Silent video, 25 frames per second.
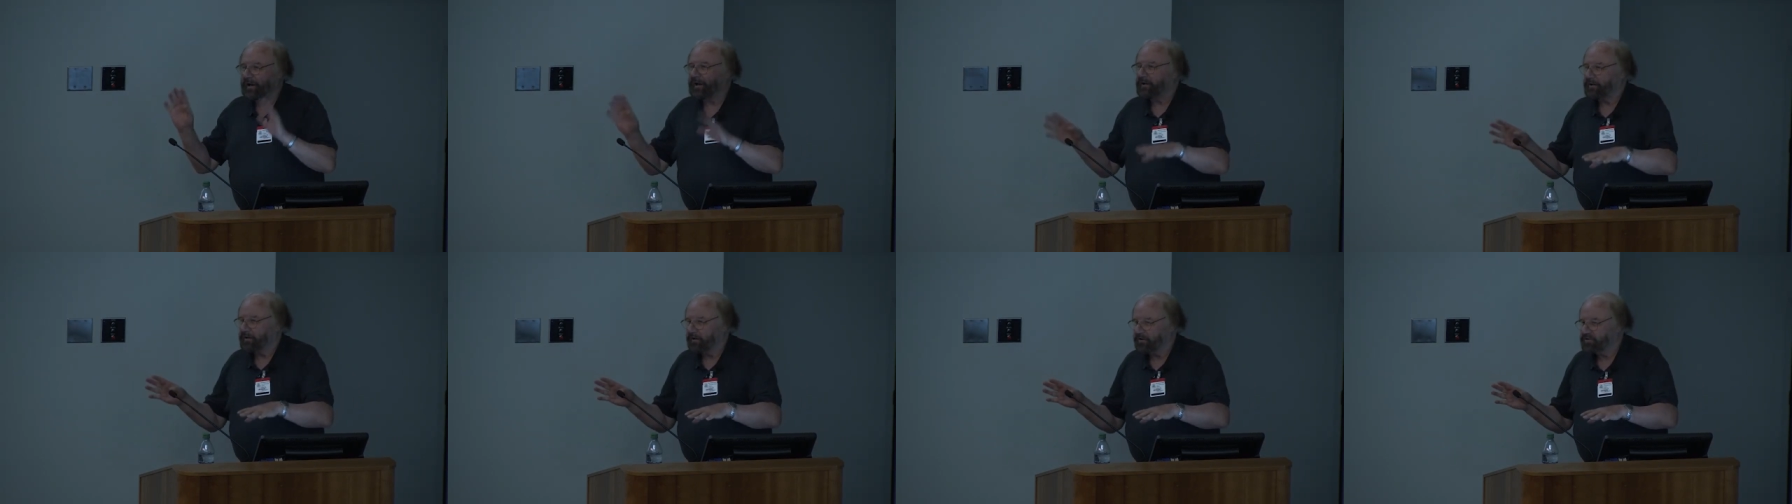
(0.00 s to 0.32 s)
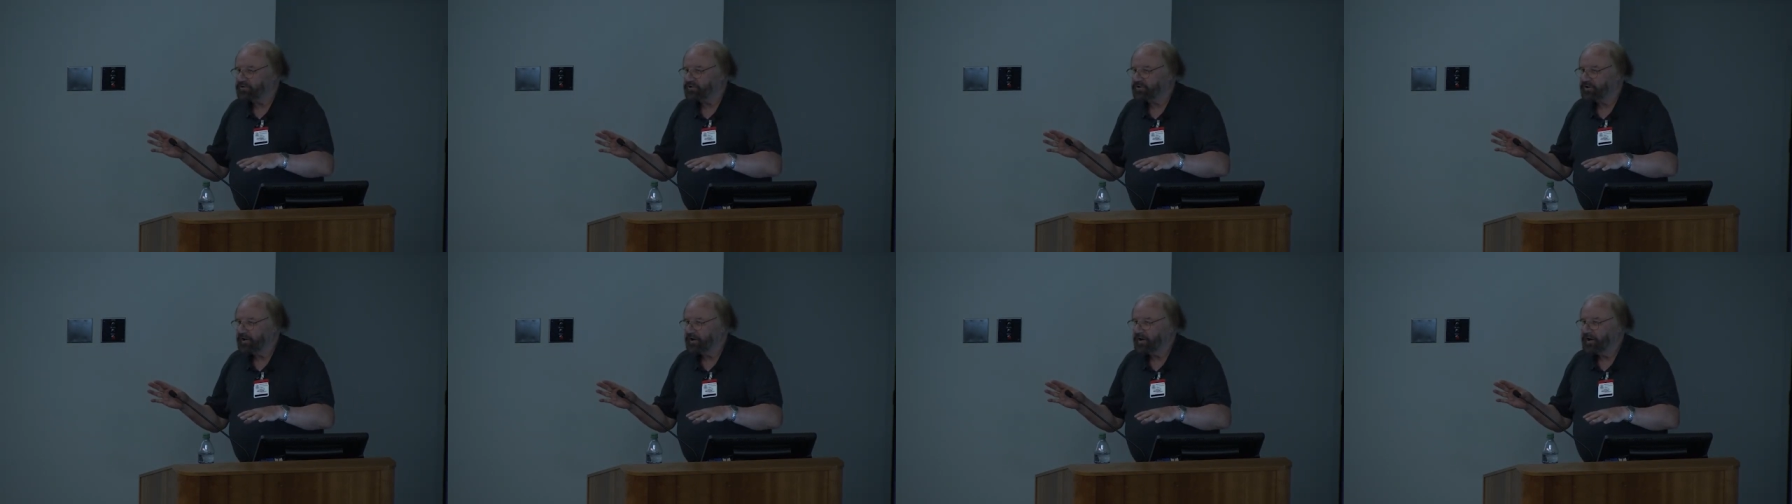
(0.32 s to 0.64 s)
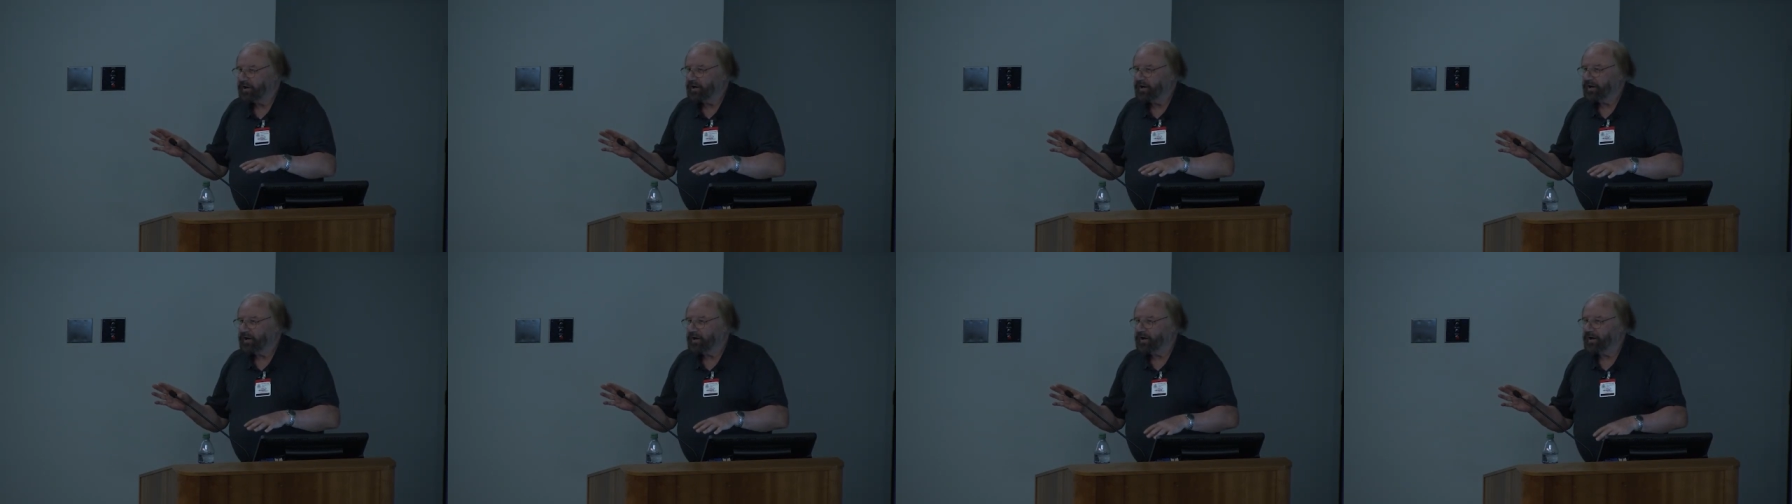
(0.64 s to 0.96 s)
English.
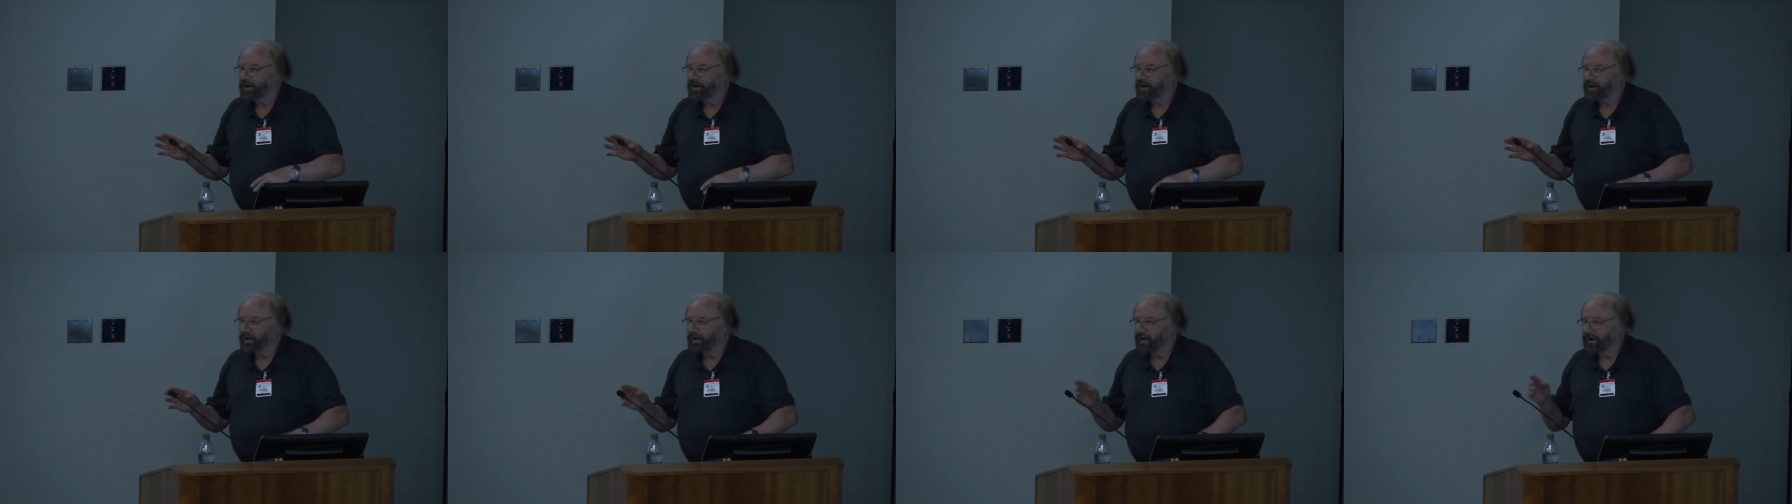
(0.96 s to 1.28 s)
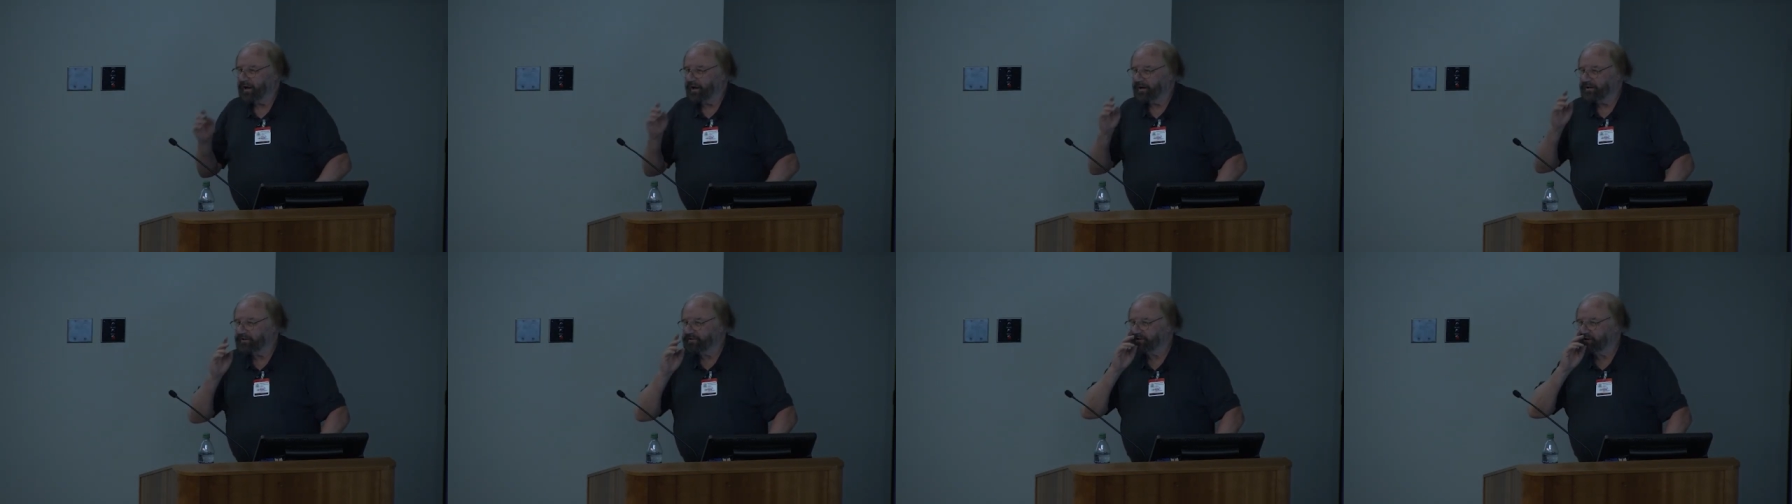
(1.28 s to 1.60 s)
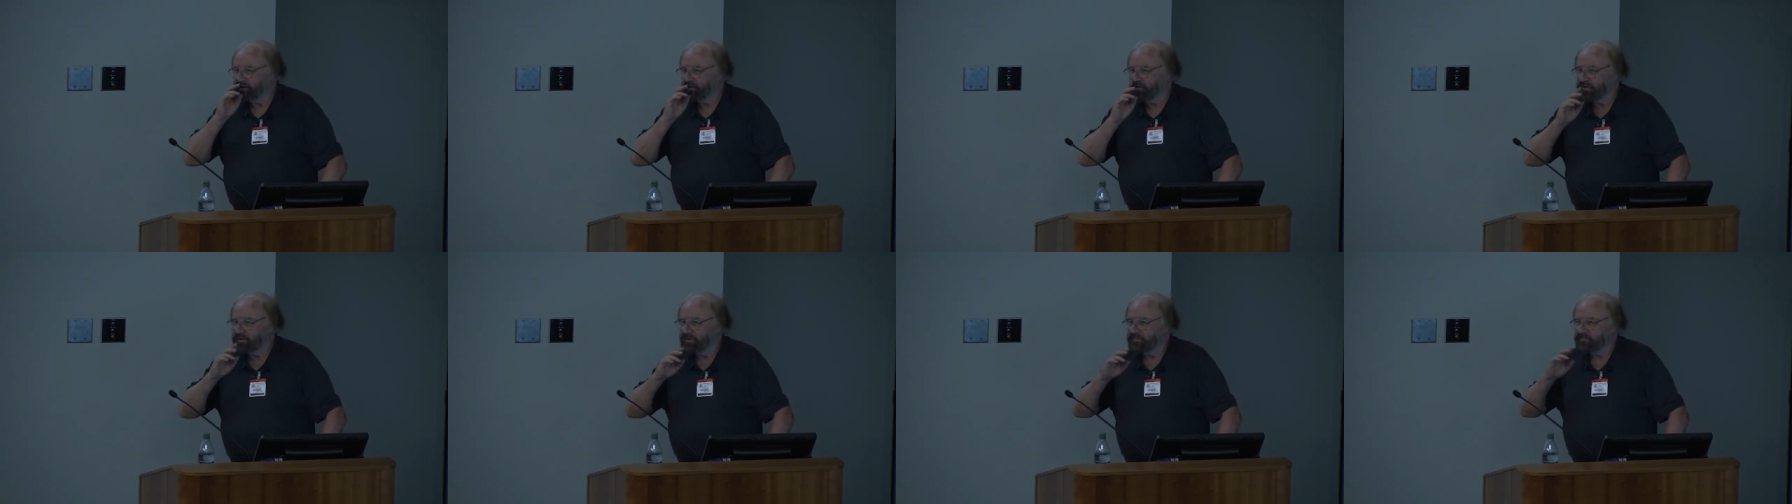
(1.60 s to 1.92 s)
Uh, and
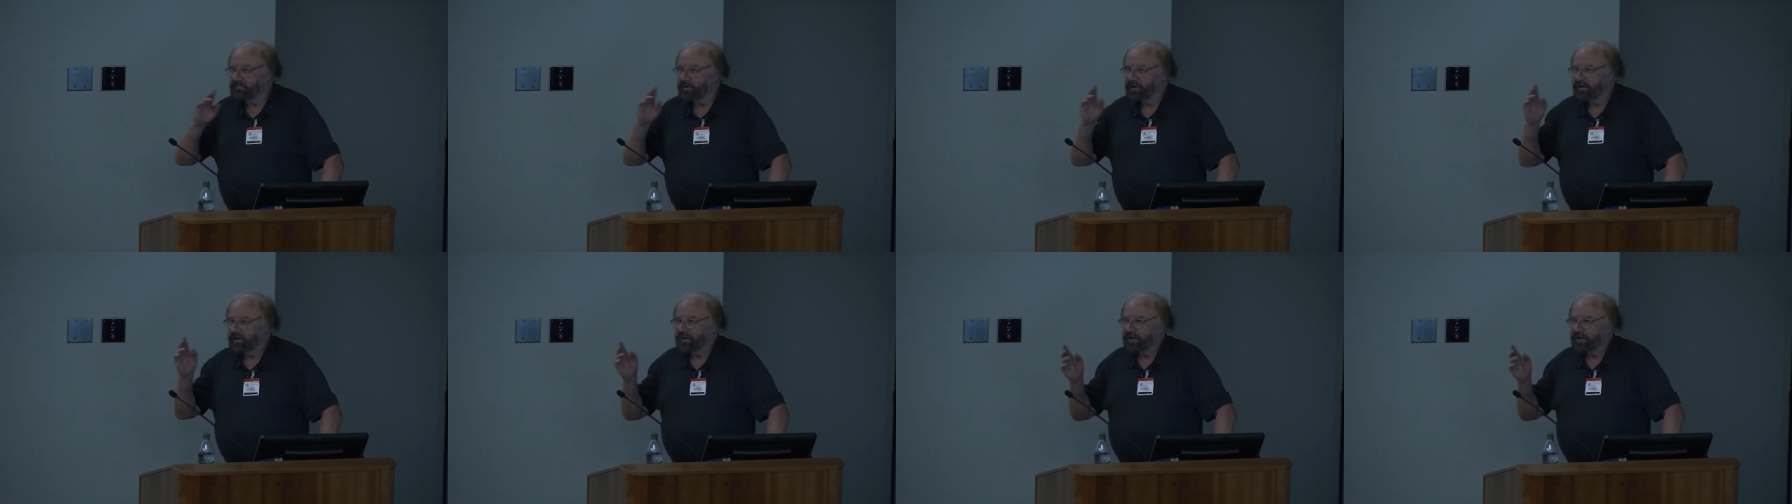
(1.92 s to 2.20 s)
so the,